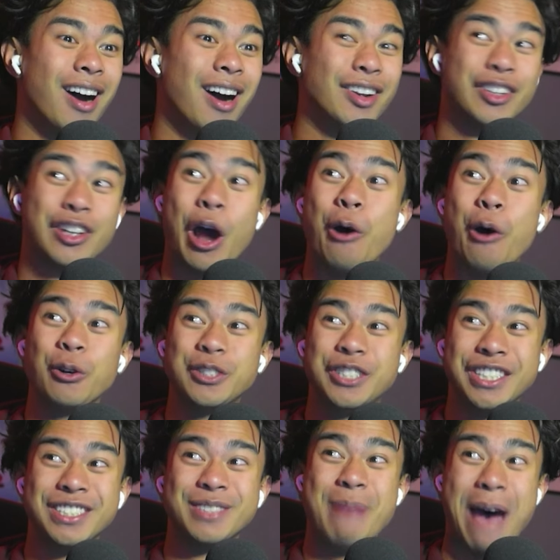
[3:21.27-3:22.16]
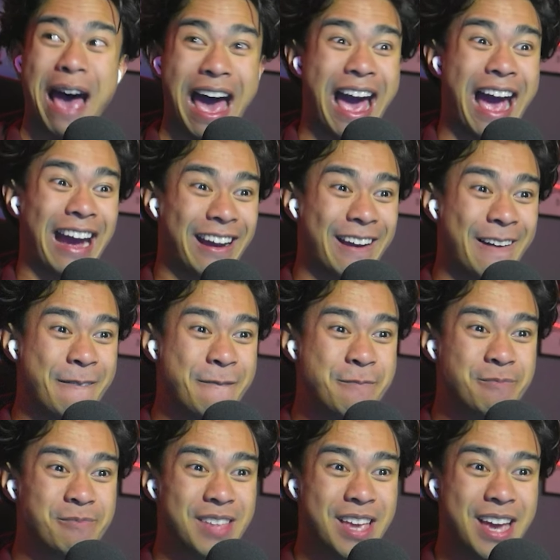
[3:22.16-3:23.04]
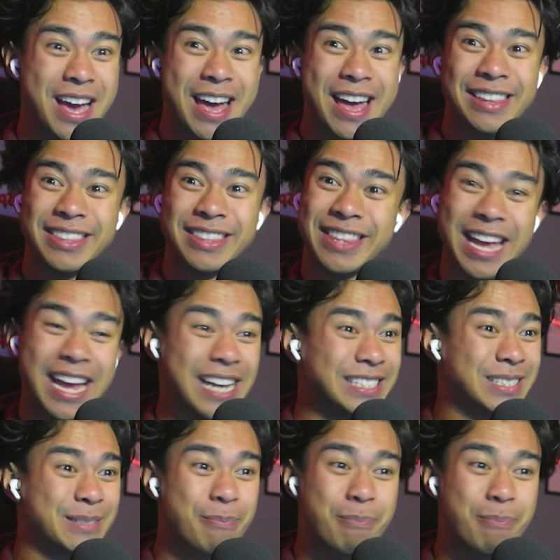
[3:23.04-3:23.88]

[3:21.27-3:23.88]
Toji's back. This